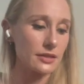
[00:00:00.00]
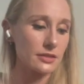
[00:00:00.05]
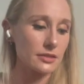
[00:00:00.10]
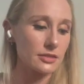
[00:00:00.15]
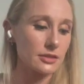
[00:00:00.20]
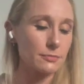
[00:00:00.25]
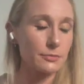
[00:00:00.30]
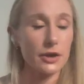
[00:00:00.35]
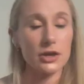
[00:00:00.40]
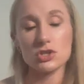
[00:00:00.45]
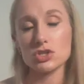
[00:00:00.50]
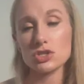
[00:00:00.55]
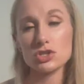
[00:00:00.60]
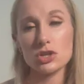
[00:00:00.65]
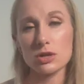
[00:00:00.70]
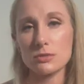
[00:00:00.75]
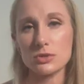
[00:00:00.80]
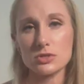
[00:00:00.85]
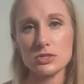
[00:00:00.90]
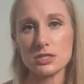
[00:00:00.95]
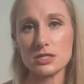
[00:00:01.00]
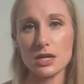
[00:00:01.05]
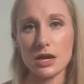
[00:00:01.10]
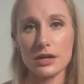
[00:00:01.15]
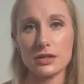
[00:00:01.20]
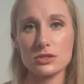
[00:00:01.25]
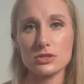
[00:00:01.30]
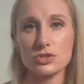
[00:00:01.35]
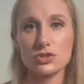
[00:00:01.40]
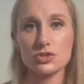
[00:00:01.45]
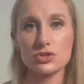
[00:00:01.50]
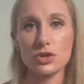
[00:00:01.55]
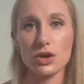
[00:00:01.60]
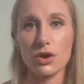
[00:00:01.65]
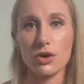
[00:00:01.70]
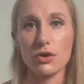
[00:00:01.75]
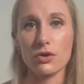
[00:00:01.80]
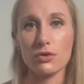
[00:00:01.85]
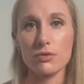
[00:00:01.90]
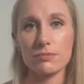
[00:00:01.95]
the project's almost done,
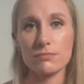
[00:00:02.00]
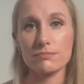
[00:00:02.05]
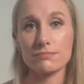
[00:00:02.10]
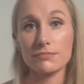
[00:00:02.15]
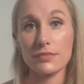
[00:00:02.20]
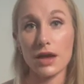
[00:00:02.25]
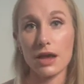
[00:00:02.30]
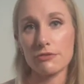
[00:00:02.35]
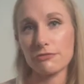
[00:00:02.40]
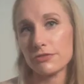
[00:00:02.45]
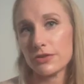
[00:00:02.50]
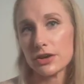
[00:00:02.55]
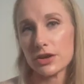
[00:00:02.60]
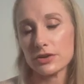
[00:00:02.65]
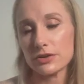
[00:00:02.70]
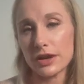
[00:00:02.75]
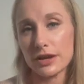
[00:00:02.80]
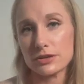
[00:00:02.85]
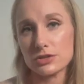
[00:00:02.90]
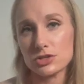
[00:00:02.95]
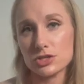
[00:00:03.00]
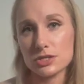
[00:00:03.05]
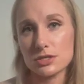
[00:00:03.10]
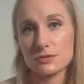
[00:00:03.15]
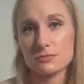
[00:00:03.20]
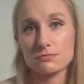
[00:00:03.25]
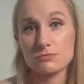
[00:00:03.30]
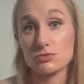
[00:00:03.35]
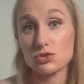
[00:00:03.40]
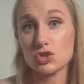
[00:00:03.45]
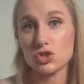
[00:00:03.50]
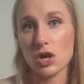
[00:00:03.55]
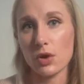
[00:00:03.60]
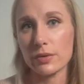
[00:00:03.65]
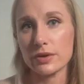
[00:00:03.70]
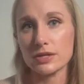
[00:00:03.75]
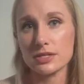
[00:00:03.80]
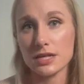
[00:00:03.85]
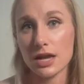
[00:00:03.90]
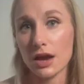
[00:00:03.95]
so I figured I'd just show
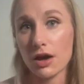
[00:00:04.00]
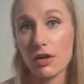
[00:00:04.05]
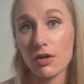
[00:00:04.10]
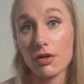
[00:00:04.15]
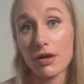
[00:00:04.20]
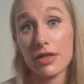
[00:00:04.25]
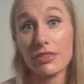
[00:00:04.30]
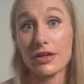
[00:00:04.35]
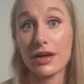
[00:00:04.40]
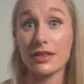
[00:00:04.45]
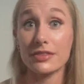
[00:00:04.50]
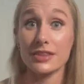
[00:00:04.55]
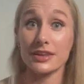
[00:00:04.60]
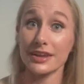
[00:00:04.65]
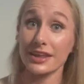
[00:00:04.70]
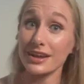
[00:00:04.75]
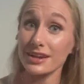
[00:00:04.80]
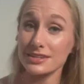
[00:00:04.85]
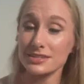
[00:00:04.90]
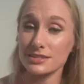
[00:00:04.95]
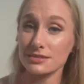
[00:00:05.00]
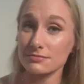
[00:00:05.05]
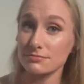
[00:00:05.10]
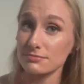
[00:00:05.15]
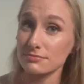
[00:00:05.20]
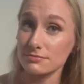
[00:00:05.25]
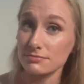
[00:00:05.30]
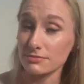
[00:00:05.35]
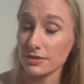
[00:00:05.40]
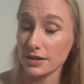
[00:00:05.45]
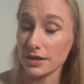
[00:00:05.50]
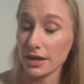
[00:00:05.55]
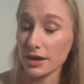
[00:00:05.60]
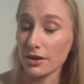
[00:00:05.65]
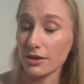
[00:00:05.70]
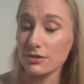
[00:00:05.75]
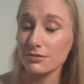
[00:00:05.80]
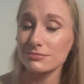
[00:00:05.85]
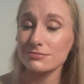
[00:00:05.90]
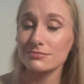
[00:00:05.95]
and tell, and then the next
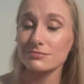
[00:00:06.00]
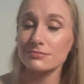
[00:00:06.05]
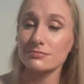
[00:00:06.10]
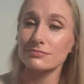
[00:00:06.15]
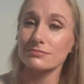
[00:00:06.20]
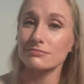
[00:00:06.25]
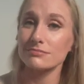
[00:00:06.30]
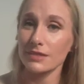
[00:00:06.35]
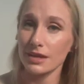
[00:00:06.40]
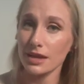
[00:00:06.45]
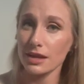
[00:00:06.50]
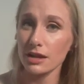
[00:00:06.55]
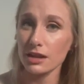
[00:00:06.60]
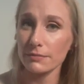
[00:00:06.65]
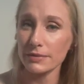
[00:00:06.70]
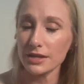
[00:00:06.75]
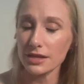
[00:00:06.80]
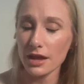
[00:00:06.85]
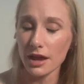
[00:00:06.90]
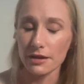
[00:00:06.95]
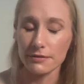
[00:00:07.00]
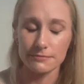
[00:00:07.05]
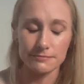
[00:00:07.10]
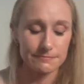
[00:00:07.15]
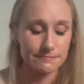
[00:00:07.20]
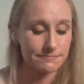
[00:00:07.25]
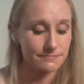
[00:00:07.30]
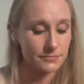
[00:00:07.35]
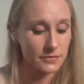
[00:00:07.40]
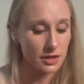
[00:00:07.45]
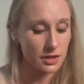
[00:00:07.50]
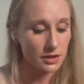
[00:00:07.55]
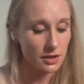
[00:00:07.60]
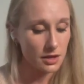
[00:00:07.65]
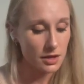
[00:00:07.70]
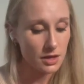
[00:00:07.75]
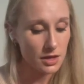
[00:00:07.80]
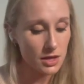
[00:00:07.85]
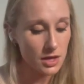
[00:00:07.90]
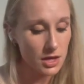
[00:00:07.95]
video it'll be done.
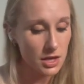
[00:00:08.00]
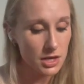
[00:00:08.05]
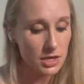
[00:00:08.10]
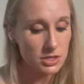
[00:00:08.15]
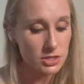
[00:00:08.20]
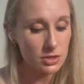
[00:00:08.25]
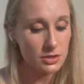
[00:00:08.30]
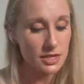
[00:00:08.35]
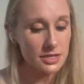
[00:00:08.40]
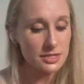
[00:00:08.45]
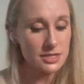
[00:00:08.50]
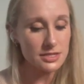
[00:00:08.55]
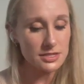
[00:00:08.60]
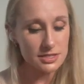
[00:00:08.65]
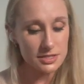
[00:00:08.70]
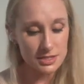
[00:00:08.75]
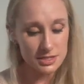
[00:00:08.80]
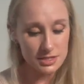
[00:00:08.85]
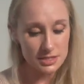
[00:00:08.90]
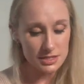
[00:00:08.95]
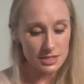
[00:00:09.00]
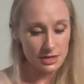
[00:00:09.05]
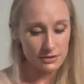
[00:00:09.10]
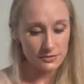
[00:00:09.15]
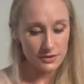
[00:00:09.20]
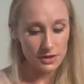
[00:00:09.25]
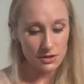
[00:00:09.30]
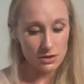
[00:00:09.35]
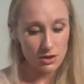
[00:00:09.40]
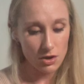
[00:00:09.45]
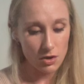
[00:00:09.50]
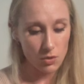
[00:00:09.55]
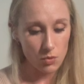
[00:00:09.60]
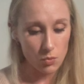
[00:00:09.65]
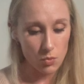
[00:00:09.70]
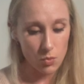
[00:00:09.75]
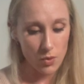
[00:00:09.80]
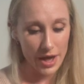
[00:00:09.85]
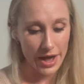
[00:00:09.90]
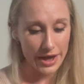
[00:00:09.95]
So this is the Stephen
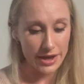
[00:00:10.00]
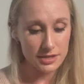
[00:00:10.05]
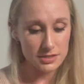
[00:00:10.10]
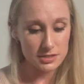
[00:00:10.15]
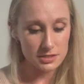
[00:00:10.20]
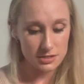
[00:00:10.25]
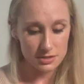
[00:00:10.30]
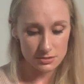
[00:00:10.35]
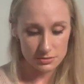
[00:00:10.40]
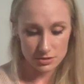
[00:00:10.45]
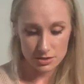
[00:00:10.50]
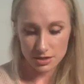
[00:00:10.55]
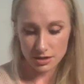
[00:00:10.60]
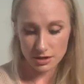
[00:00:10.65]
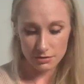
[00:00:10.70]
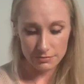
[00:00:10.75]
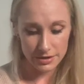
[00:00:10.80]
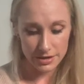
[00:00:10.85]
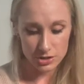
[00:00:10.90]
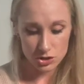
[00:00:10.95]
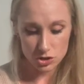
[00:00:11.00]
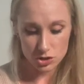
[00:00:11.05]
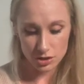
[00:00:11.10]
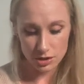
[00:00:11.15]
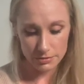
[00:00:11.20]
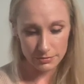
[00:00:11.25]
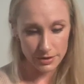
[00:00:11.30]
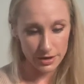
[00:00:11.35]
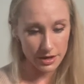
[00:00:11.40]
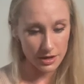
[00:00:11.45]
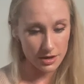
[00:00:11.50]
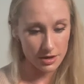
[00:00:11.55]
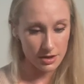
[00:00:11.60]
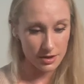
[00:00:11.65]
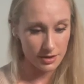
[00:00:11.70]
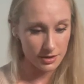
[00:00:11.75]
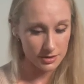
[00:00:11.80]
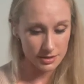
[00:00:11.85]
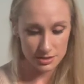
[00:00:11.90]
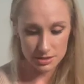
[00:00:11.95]
West, just gonna make sure my
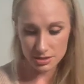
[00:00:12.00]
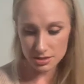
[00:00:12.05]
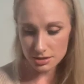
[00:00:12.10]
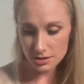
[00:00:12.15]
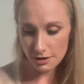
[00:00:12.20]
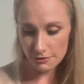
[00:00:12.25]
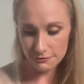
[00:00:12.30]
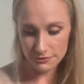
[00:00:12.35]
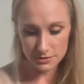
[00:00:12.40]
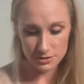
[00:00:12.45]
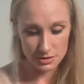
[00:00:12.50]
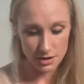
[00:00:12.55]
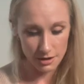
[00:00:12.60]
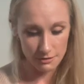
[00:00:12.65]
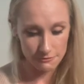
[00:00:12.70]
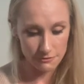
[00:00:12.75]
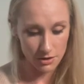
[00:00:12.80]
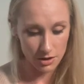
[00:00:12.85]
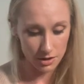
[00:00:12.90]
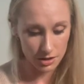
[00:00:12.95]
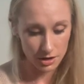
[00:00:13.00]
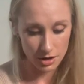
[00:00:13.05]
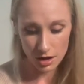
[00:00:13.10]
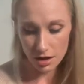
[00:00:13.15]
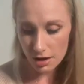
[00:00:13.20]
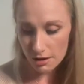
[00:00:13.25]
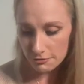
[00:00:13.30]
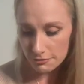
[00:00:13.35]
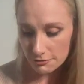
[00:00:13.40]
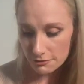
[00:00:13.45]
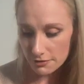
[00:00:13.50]
stuff is not falling off,